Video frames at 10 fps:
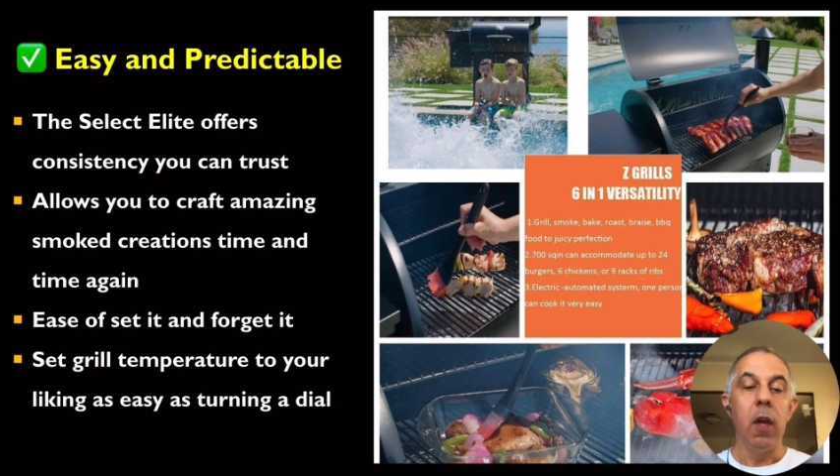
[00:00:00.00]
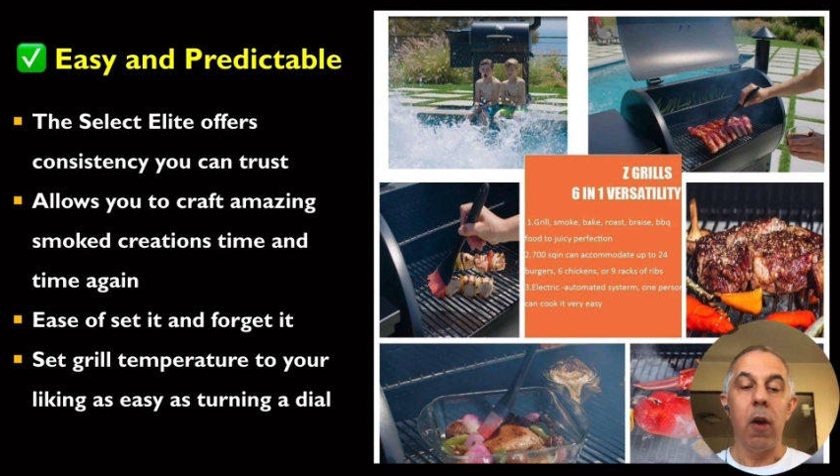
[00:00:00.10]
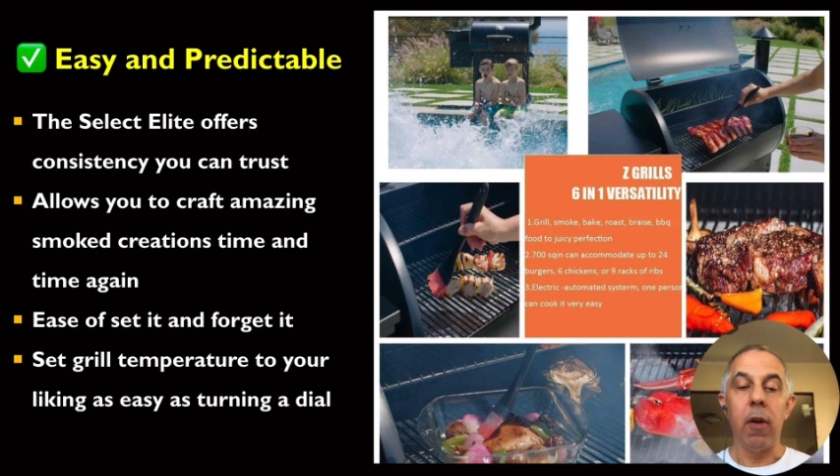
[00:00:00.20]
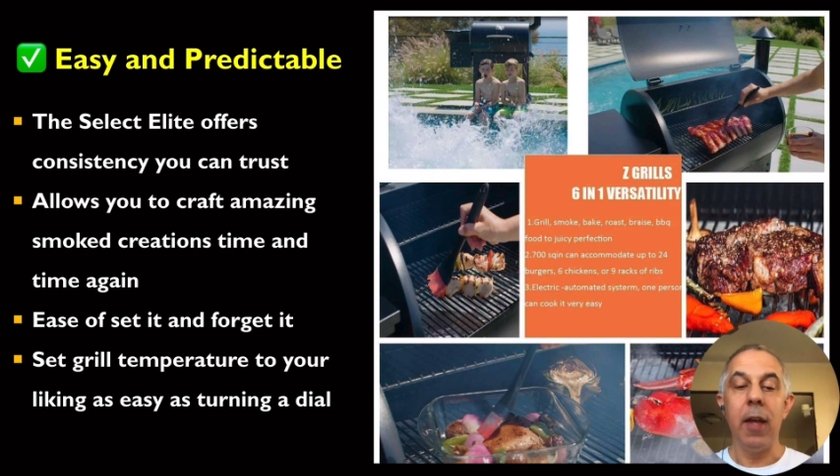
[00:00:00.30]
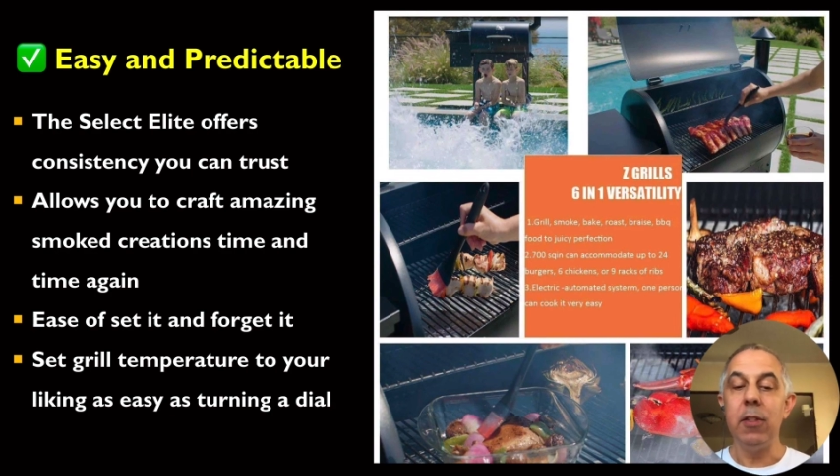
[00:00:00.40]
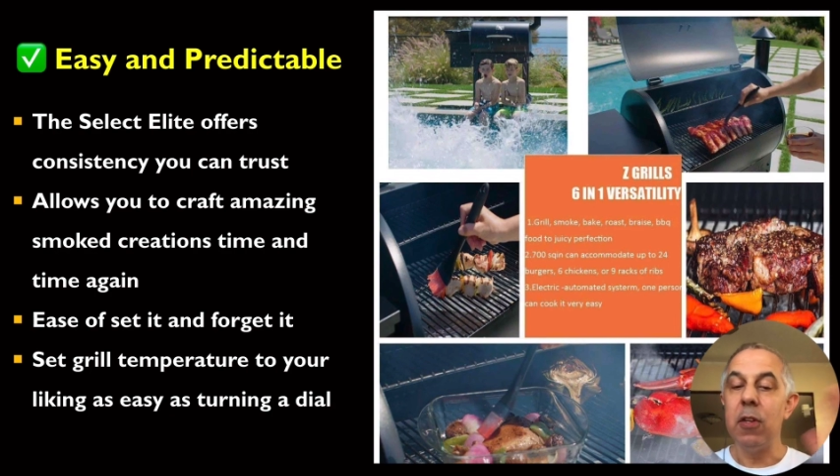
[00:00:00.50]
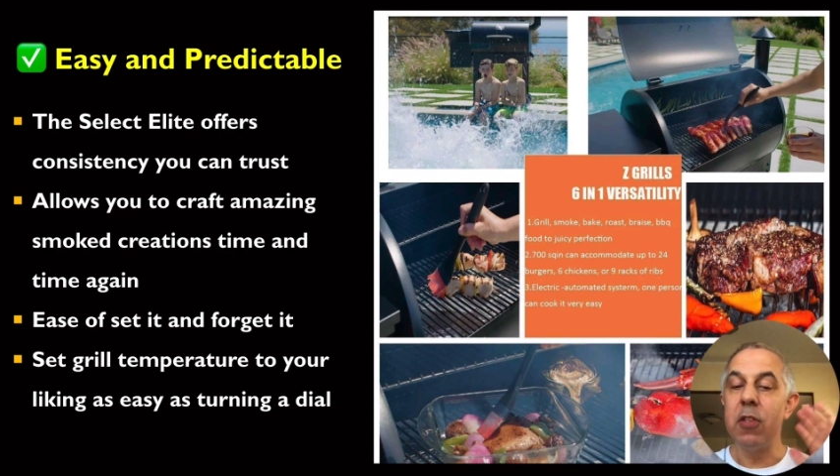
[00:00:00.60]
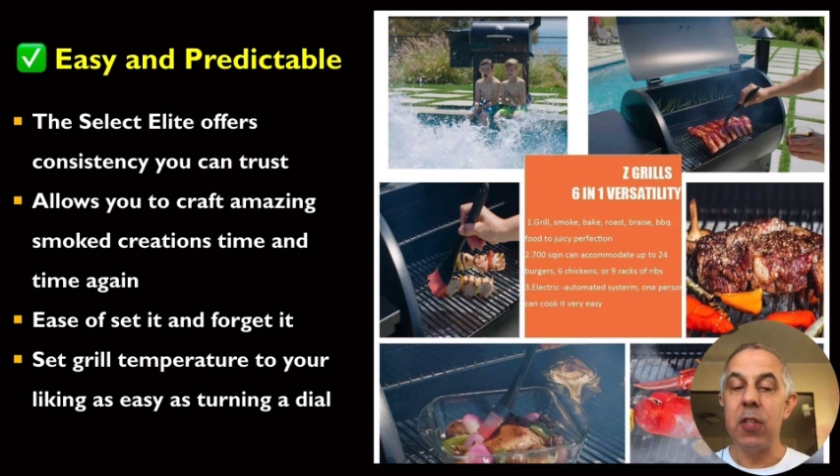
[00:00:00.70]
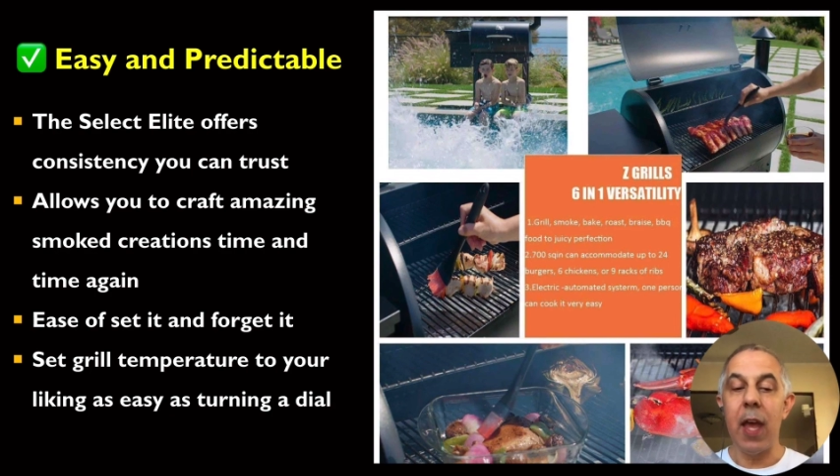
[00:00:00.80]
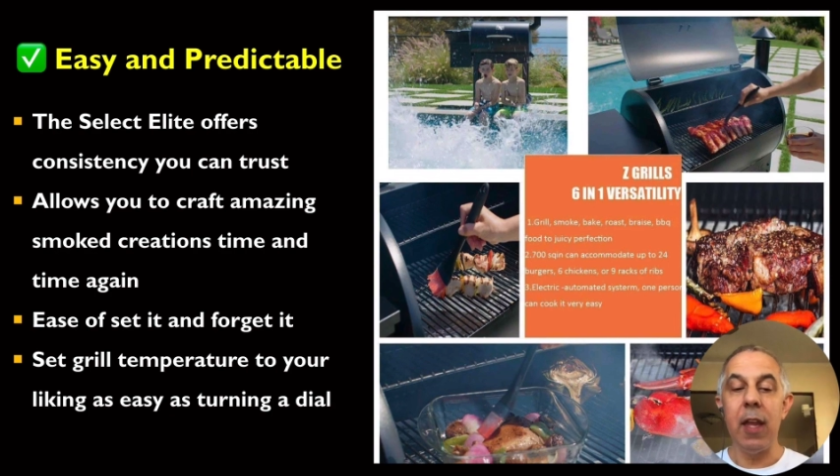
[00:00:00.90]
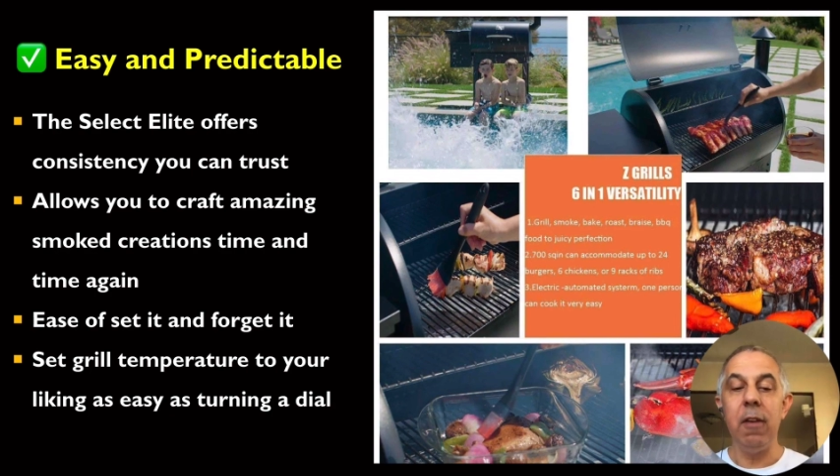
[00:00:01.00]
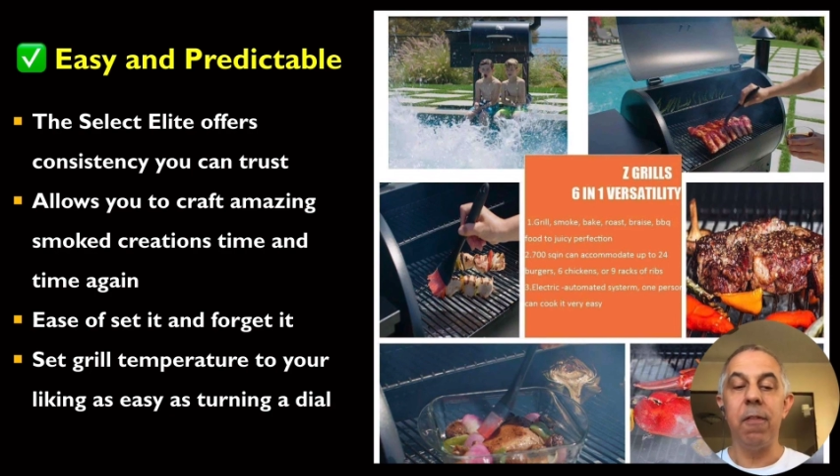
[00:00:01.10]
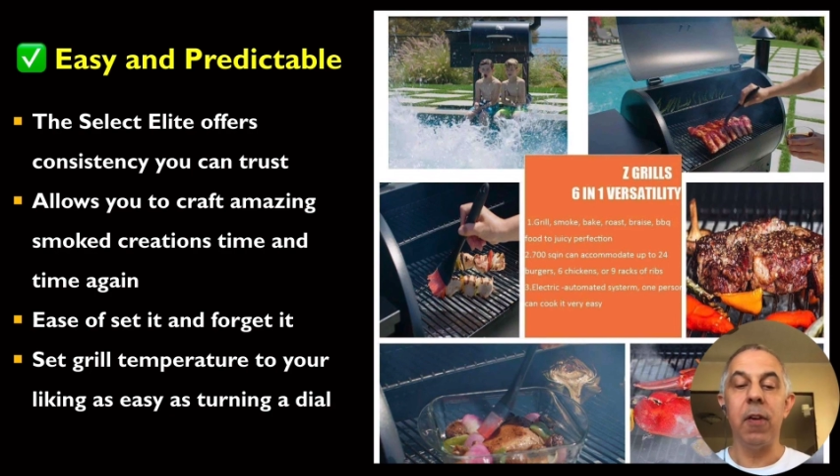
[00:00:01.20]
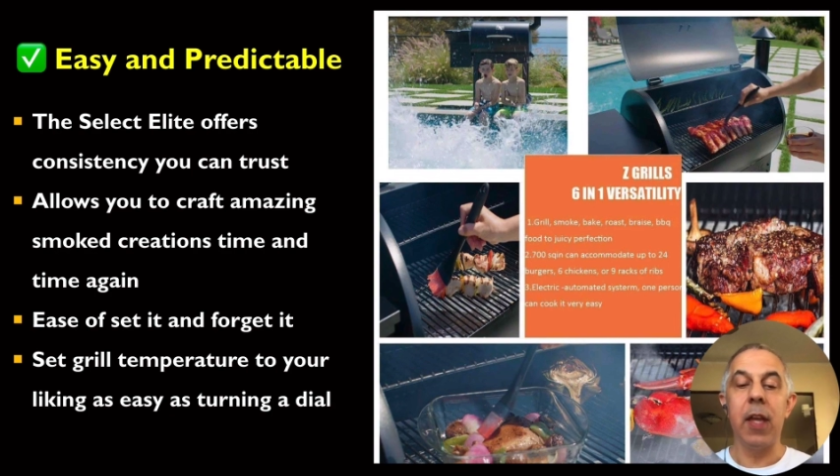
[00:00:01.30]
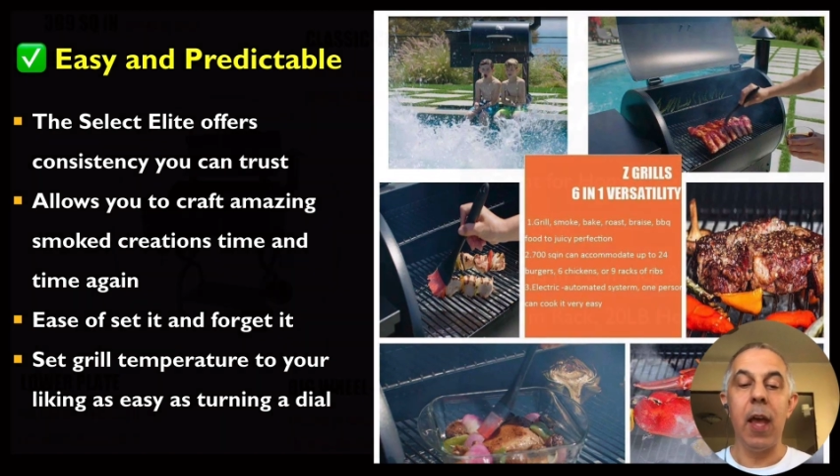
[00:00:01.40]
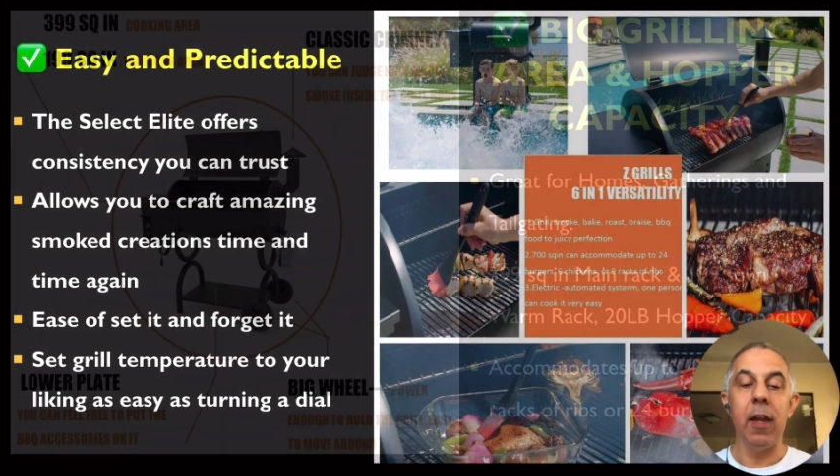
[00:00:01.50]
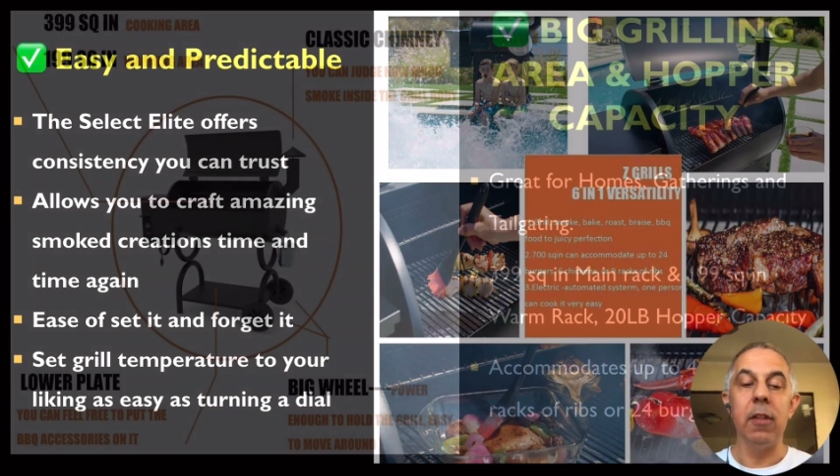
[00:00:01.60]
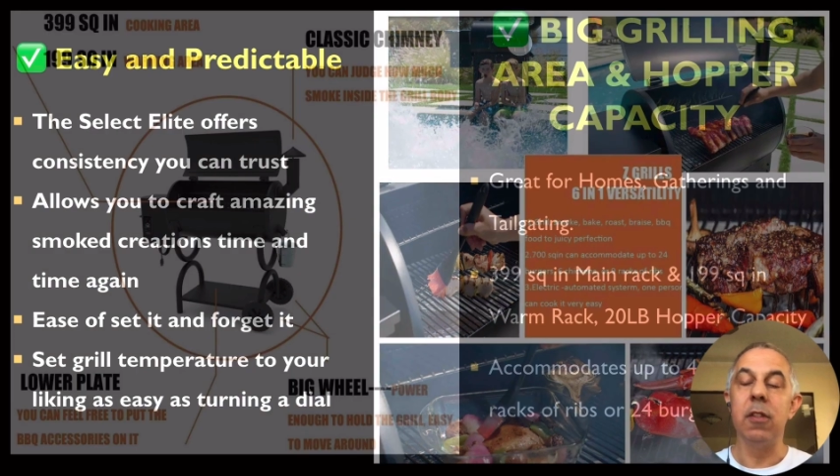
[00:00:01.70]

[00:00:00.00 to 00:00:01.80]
All right, just set it and forget it.